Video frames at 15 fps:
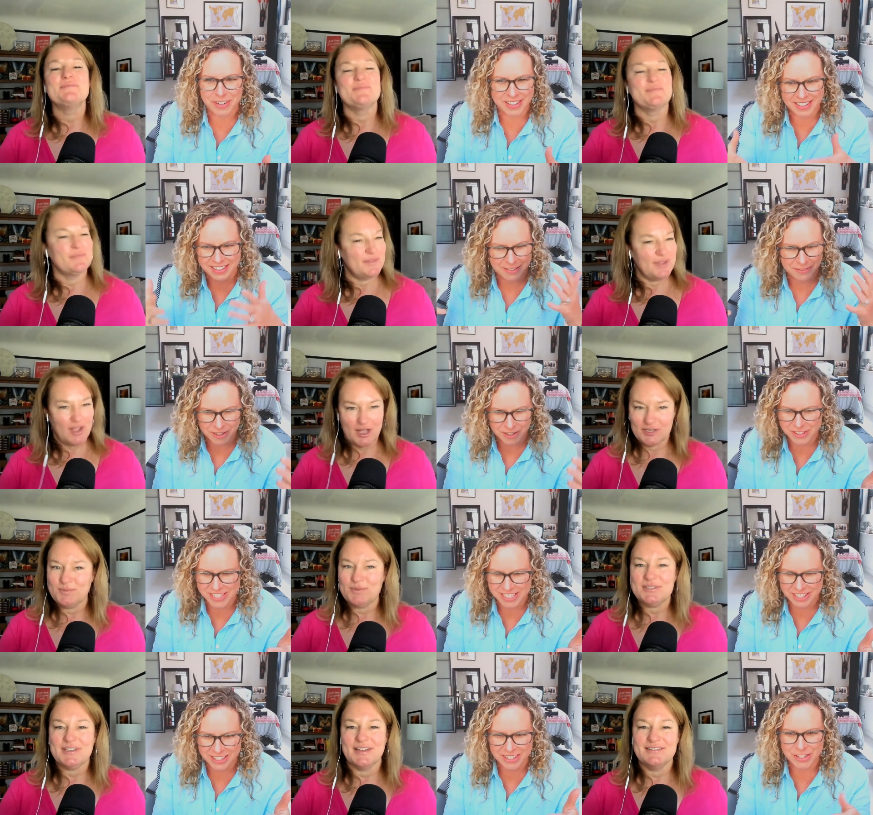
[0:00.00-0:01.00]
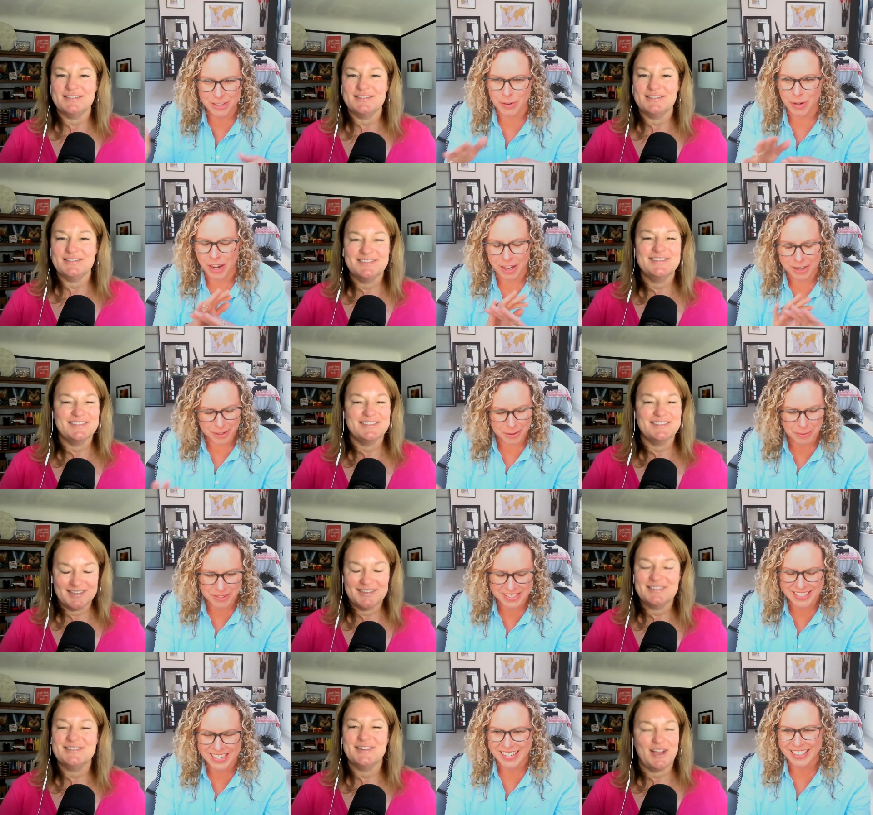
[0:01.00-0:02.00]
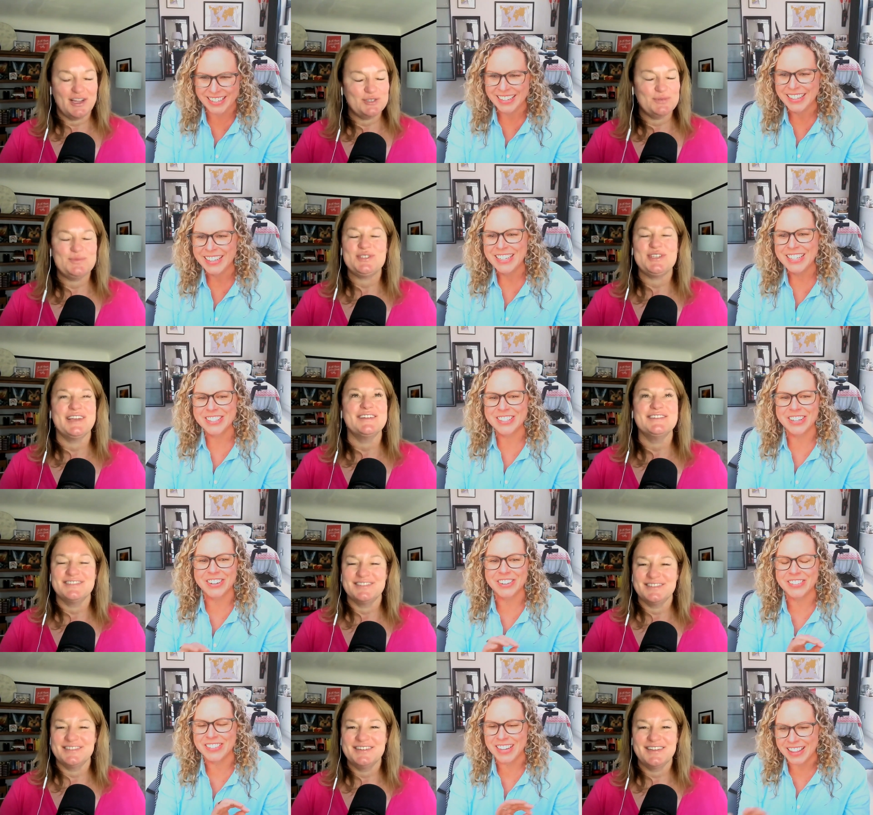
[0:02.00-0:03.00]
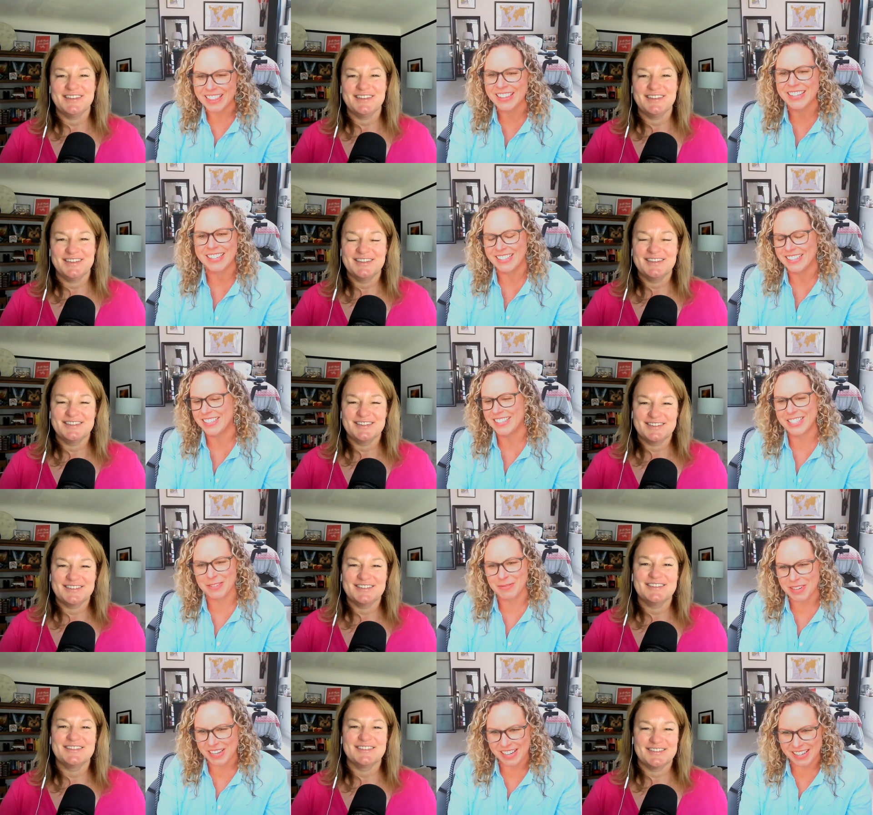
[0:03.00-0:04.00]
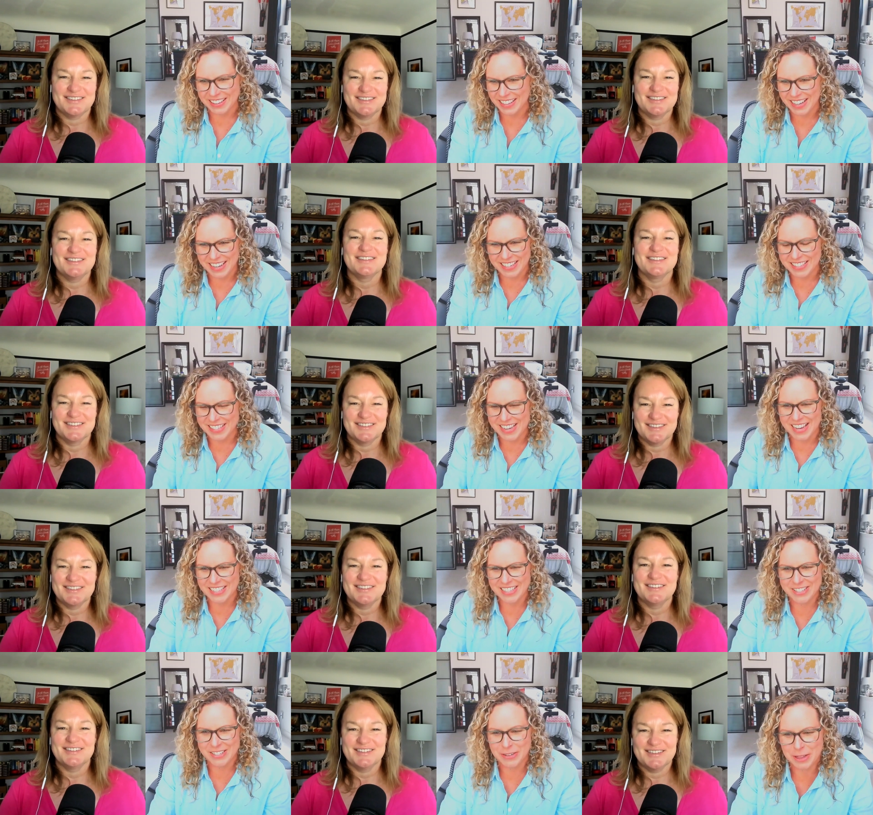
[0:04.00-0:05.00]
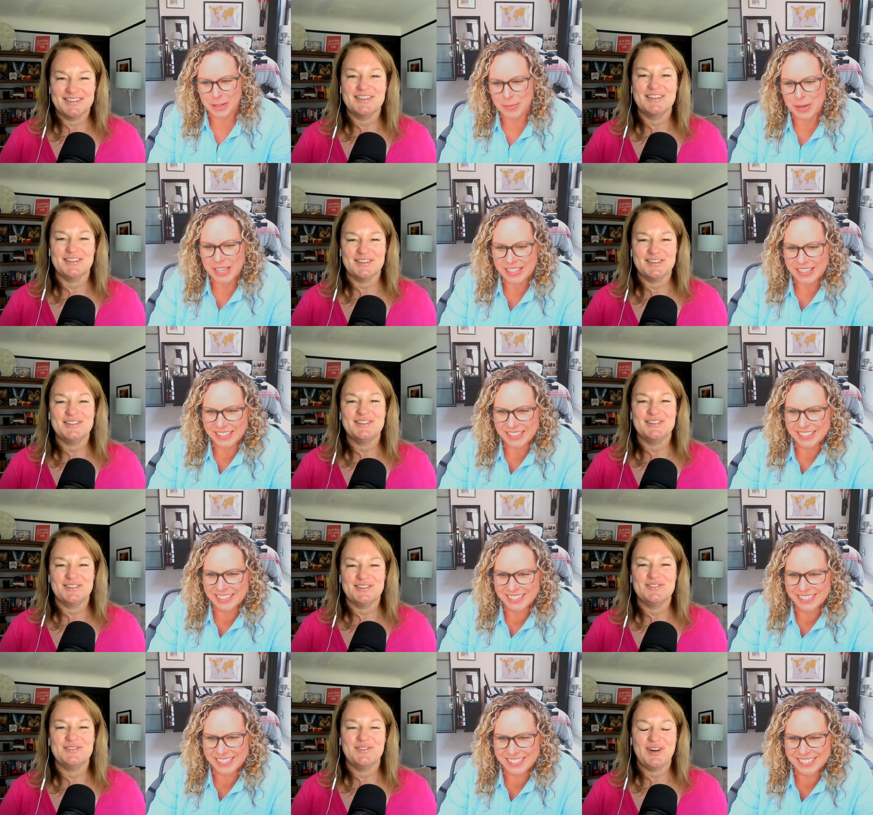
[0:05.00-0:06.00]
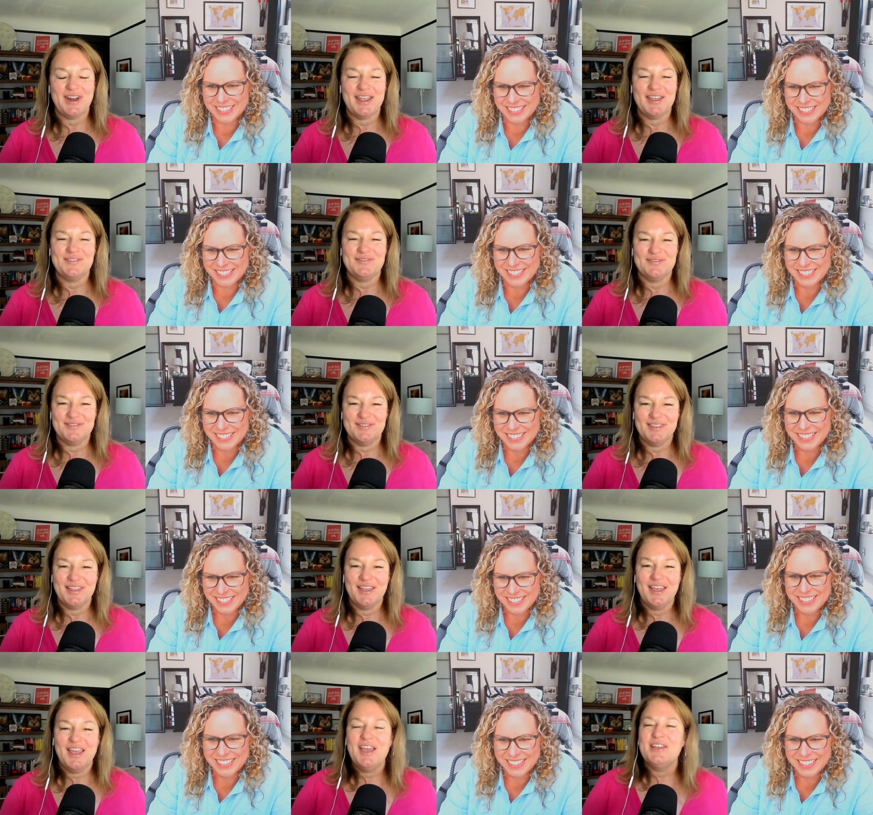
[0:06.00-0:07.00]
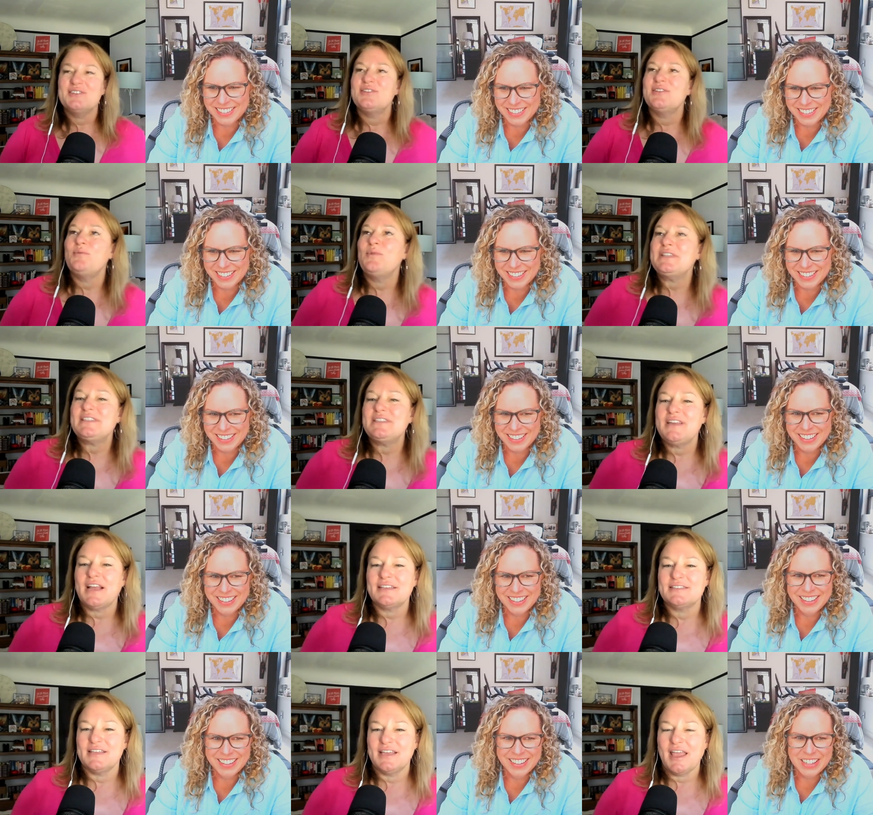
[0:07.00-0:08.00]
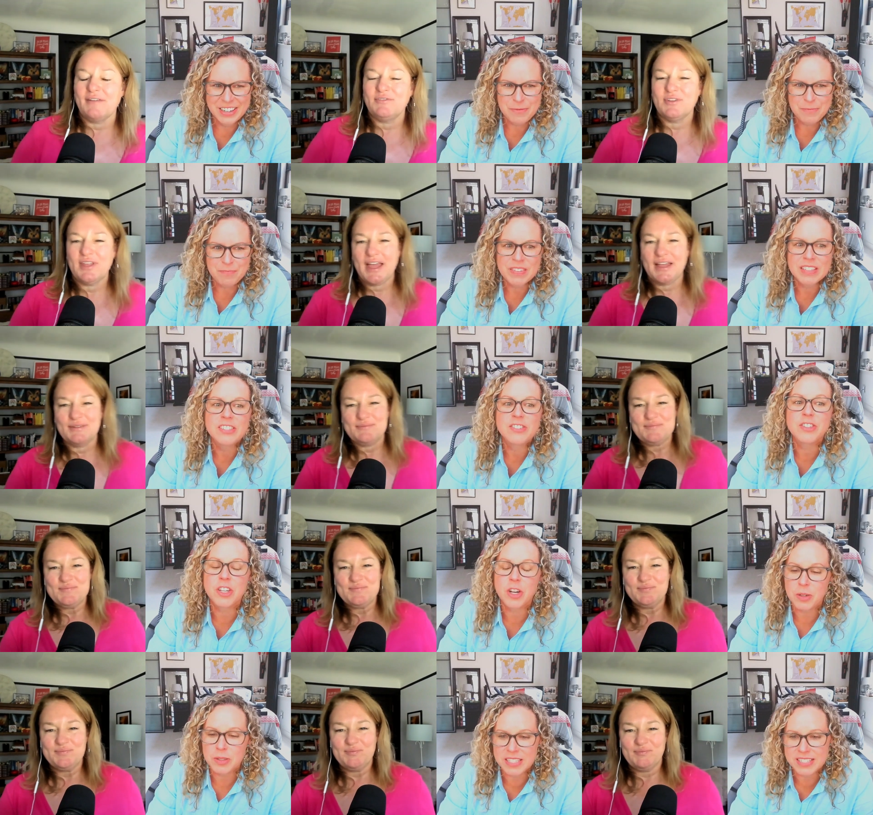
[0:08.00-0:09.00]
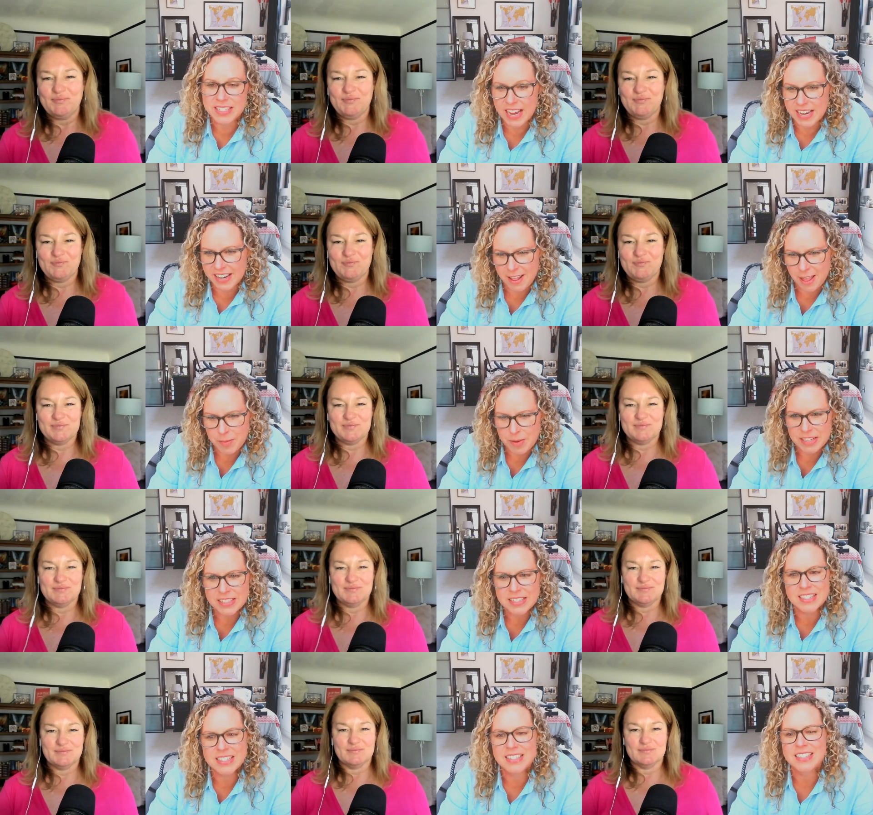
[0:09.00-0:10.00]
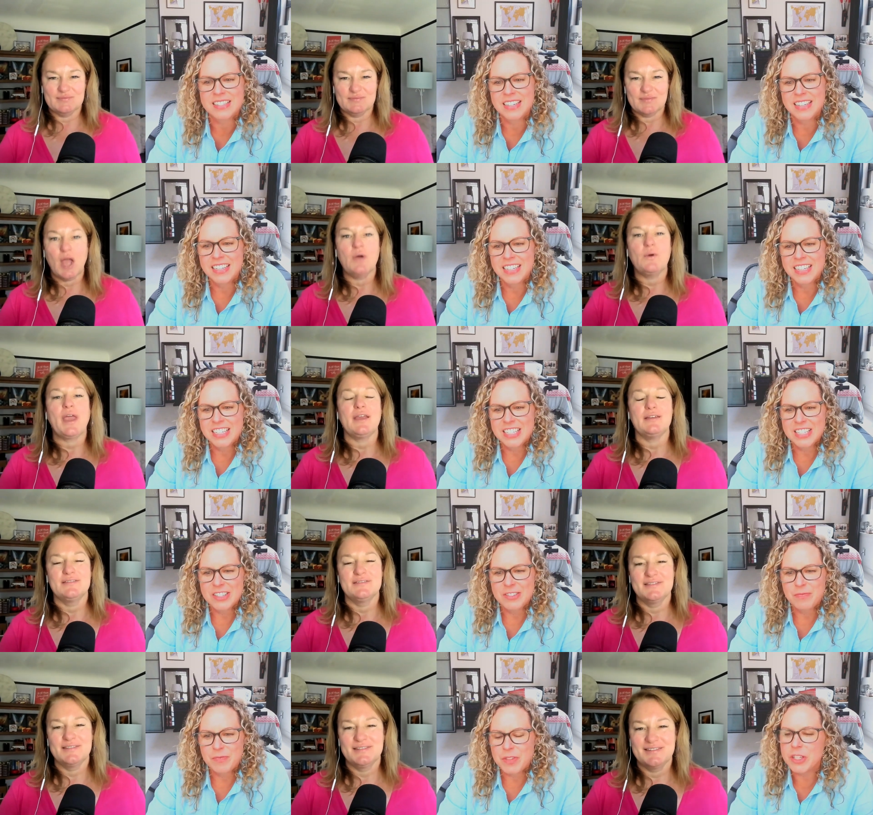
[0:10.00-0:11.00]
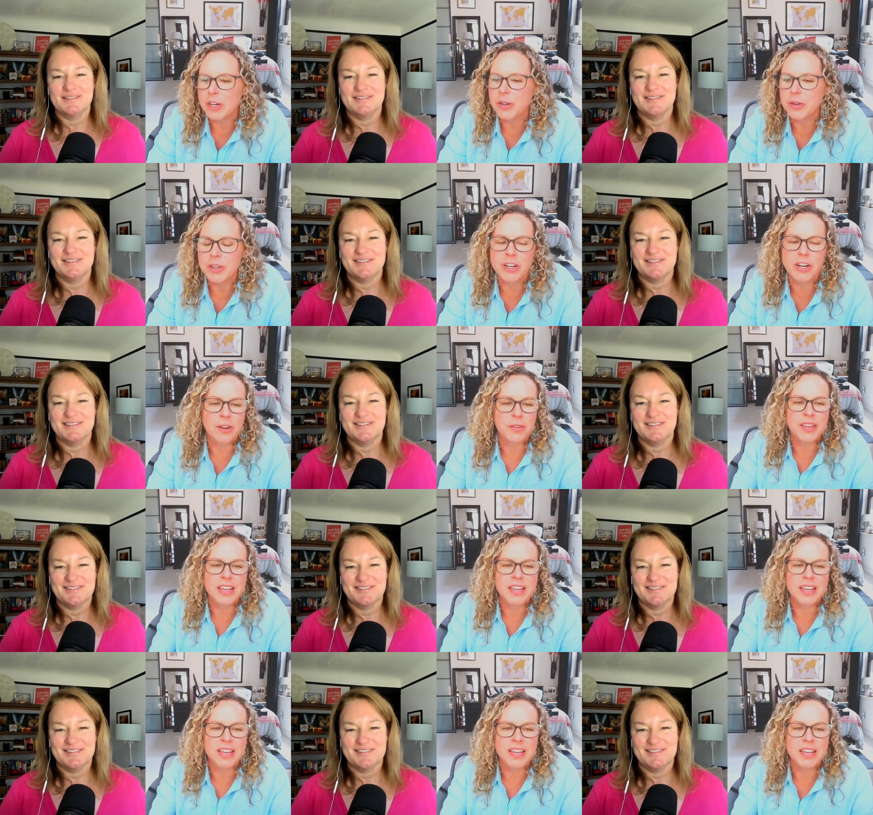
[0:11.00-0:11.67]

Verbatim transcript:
Speaker 1: within the 1st year to 100 100%. So nothing needs to be like set in stone at the beginning.
Speaker 2: right. So then what's the next thing after
Speaker 1: that? So design elements. Okay. So, you know,